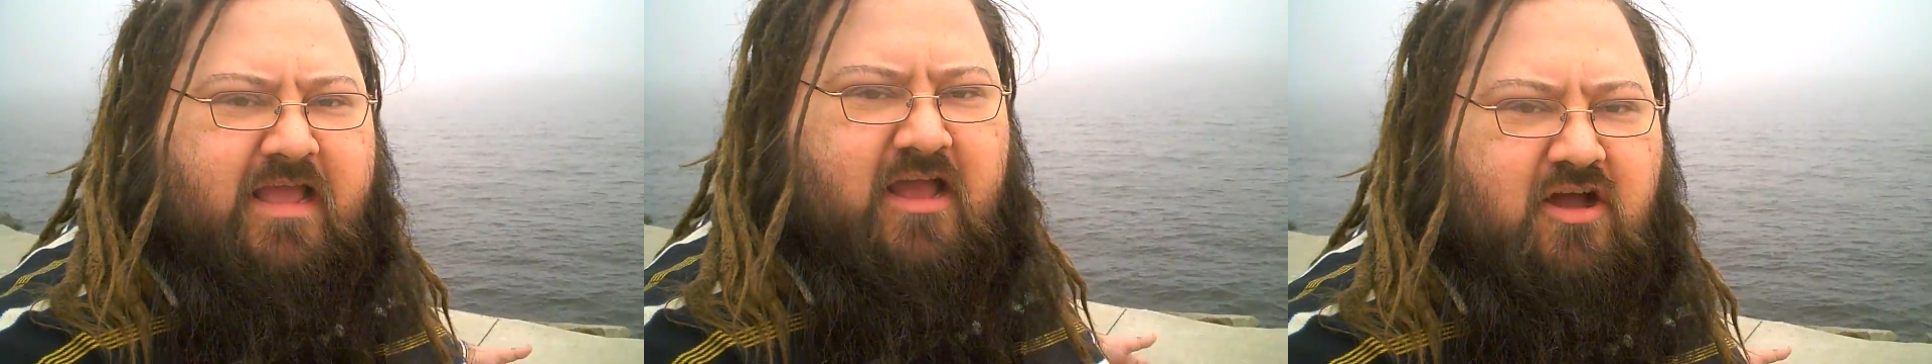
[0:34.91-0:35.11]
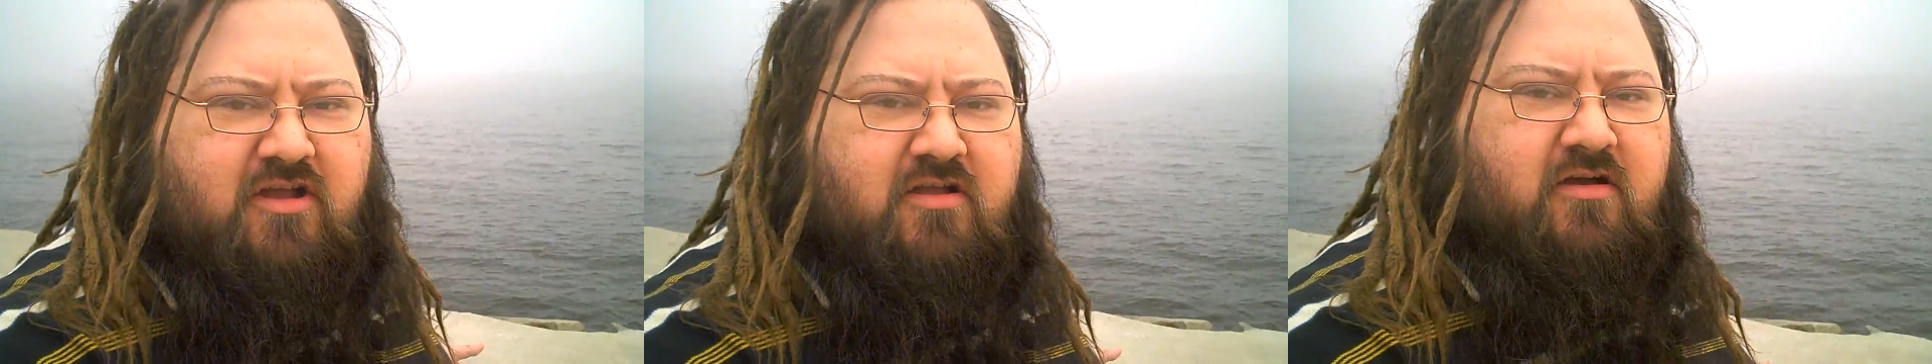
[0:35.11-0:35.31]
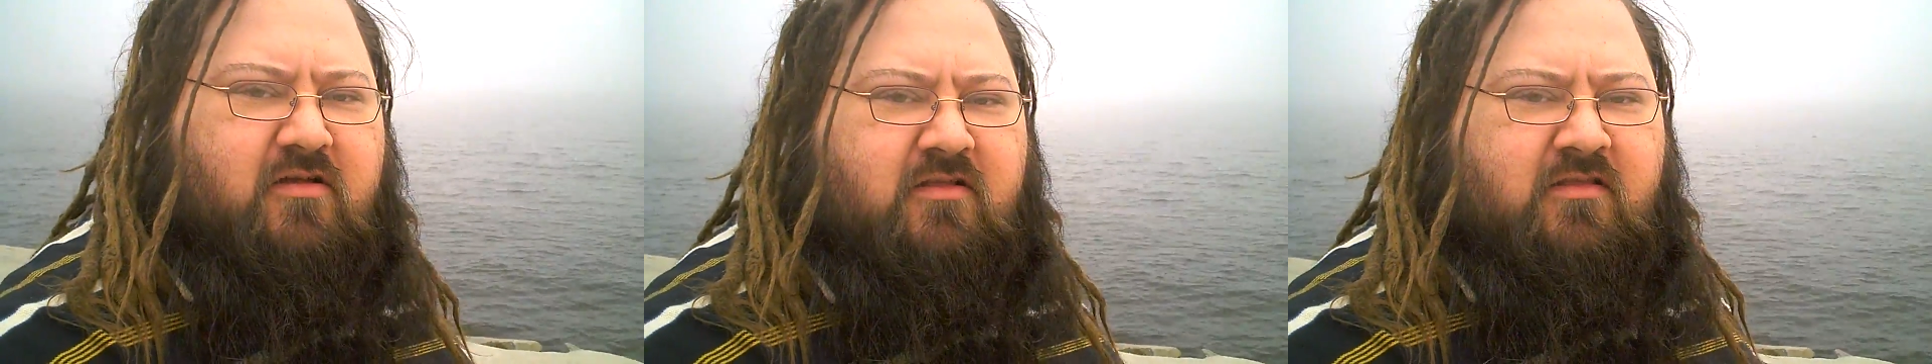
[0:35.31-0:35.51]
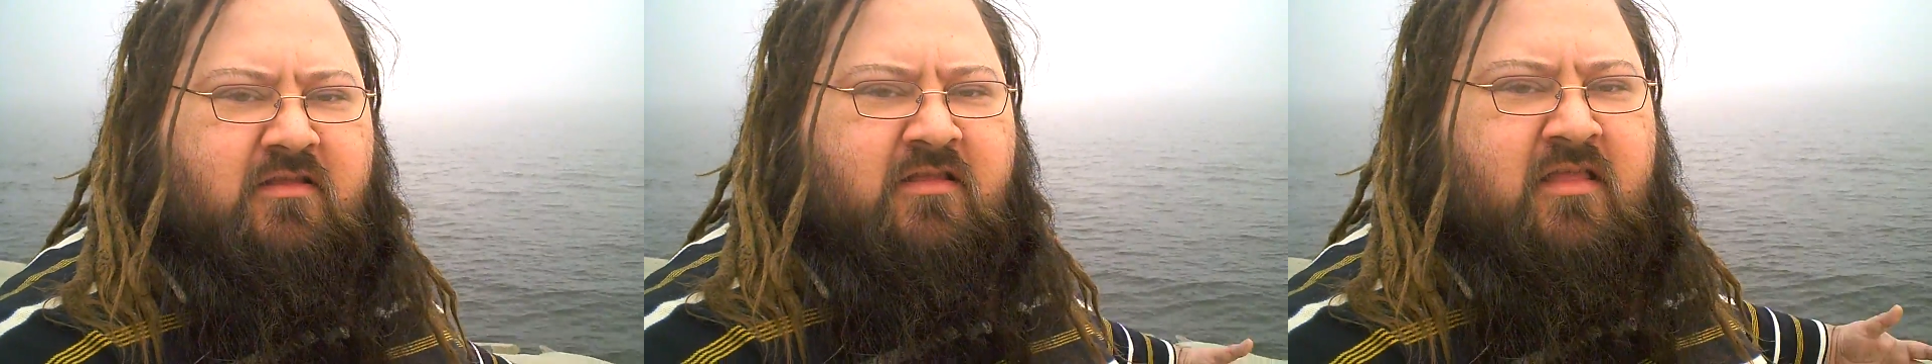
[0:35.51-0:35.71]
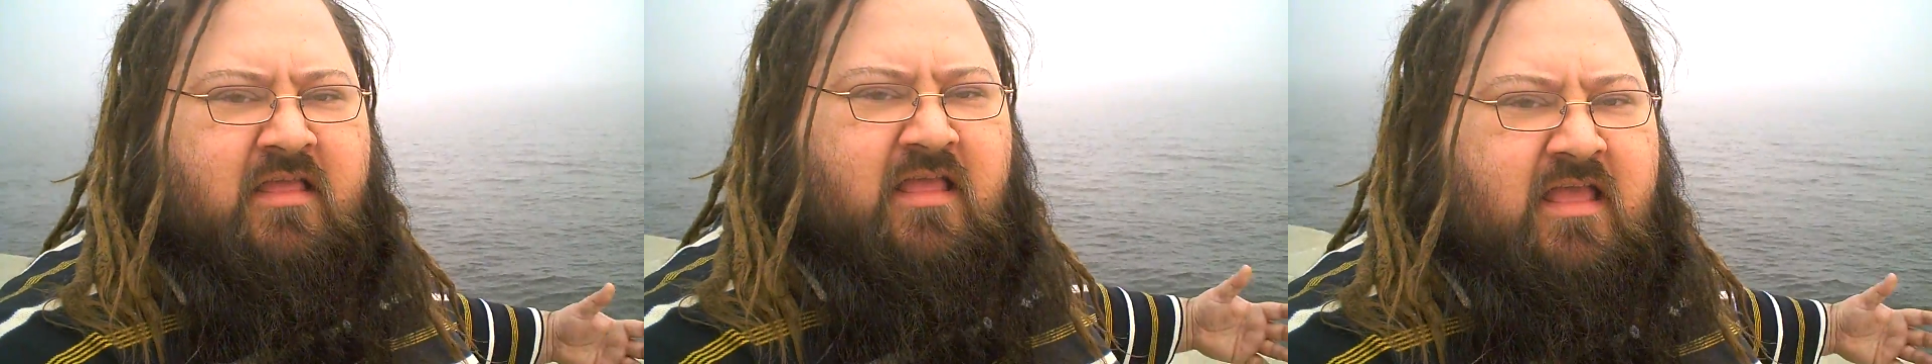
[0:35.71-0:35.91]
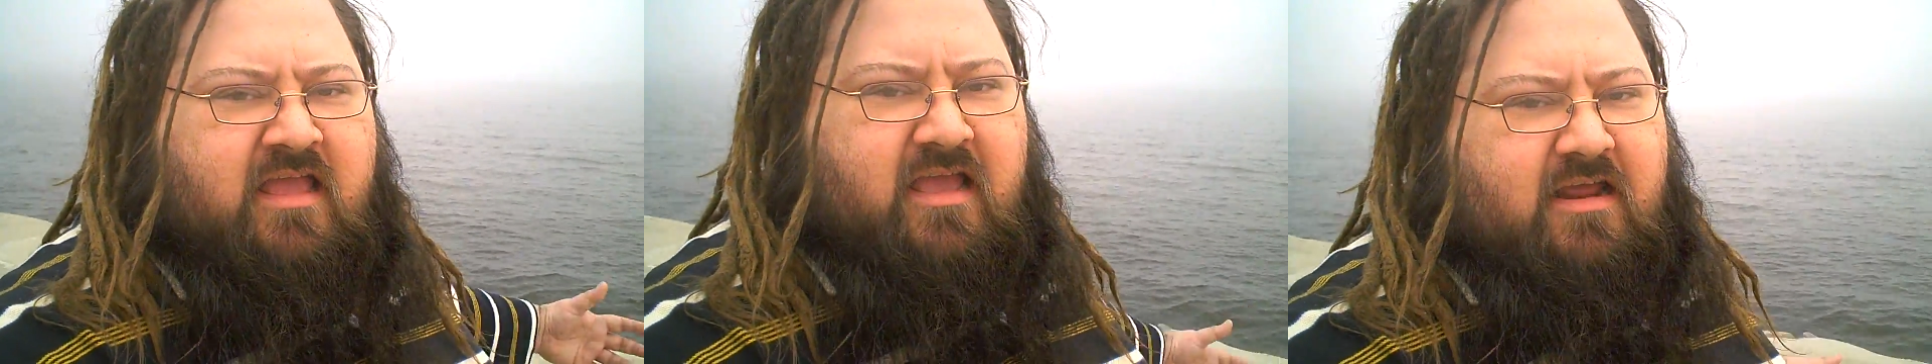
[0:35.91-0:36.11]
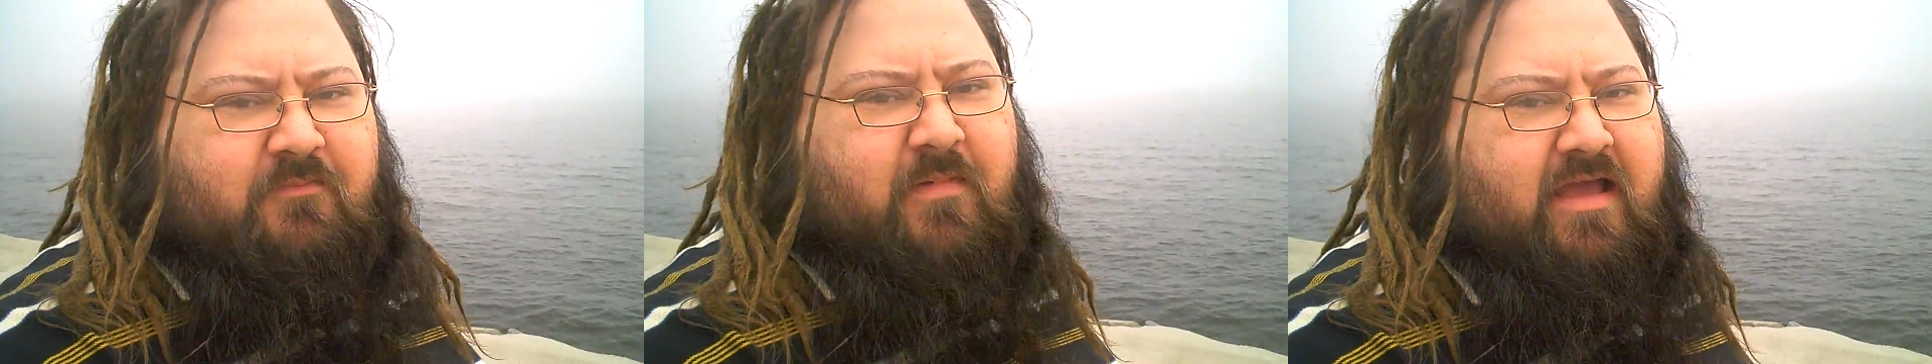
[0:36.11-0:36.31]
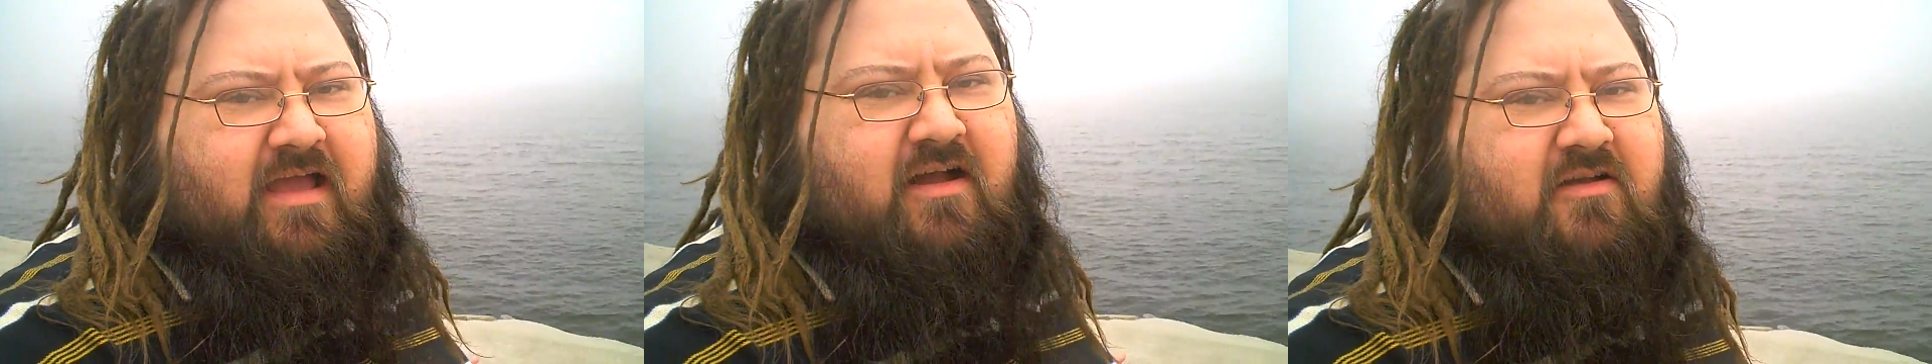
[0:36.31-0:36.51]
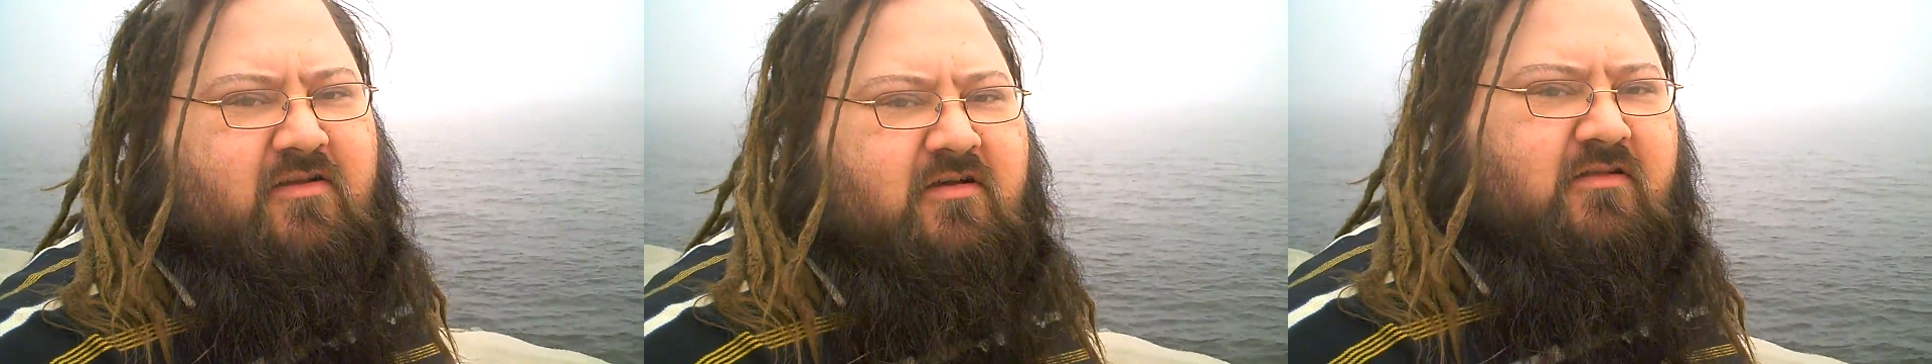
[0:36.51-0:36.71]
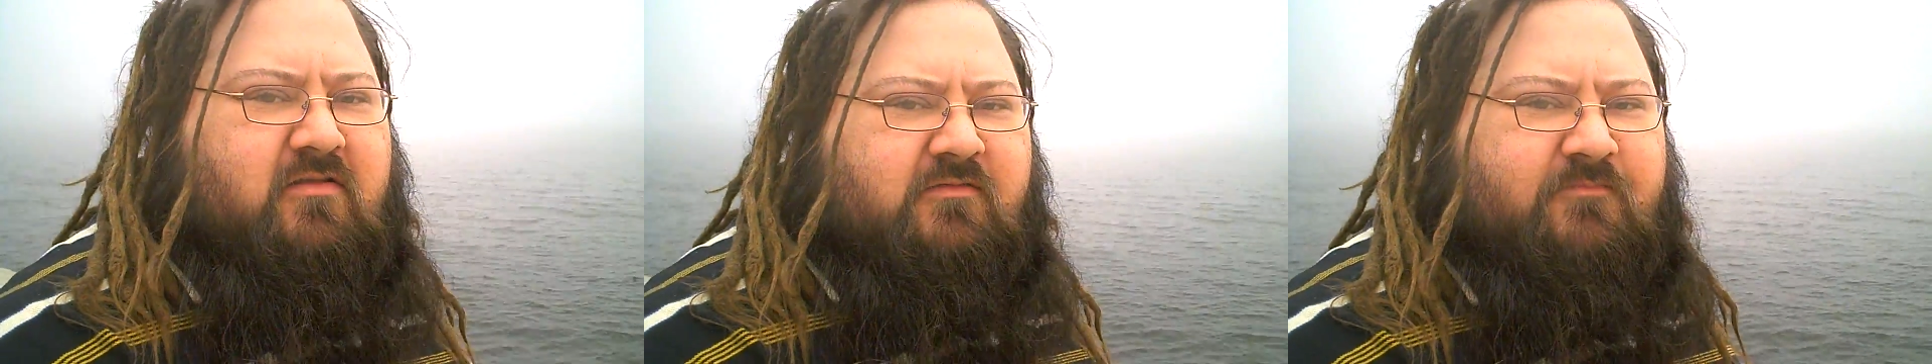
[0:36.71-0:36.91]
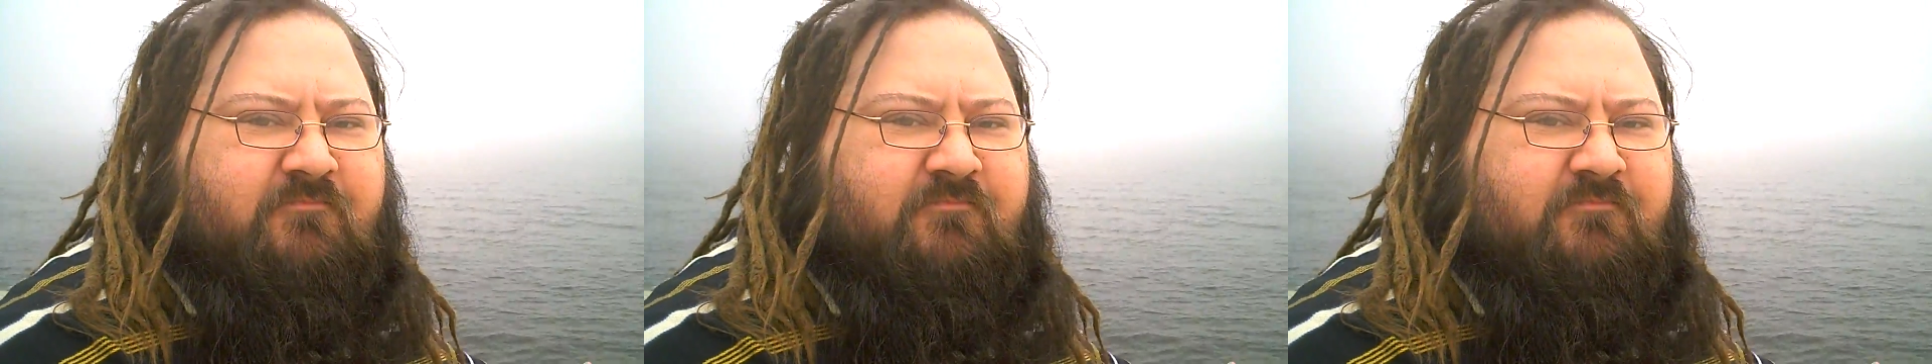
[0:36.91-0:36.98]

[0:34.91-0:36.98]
uncle. And my uncle,